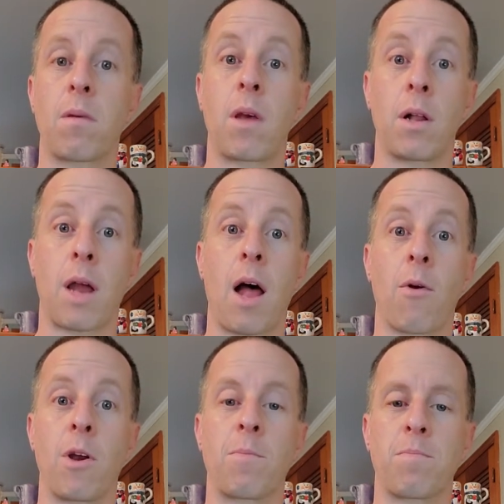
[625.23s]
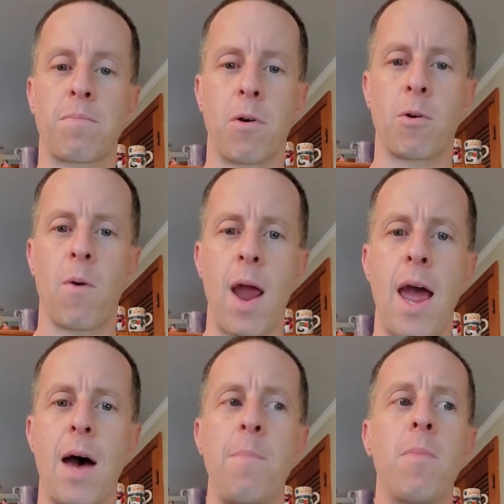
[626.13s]
kilocalories per
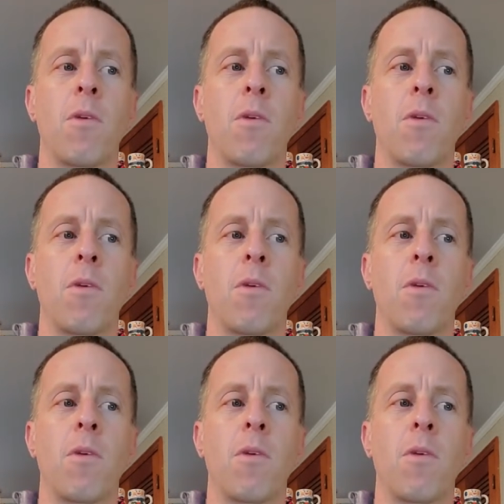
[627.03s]
gram,